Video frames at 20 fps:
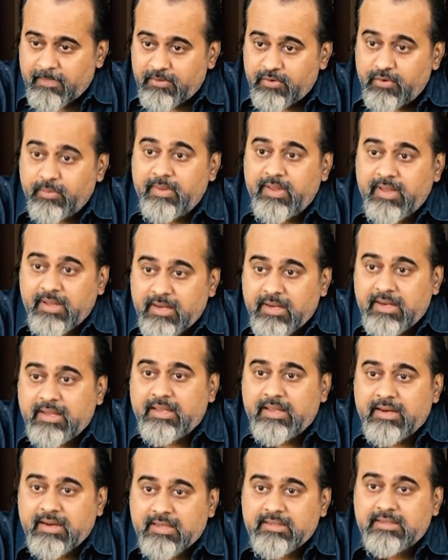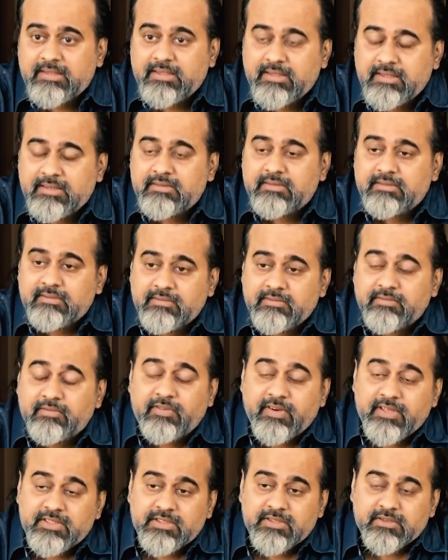to be ugly rather than
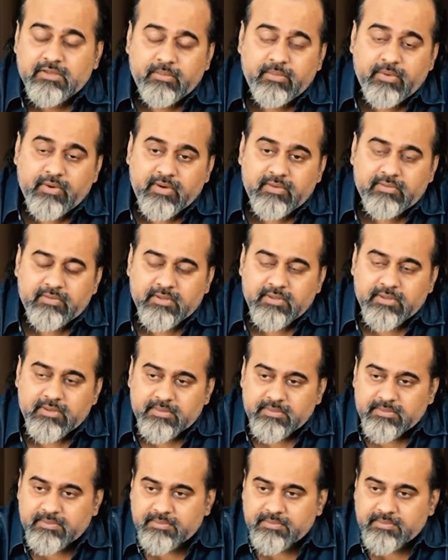fresh or beautiful.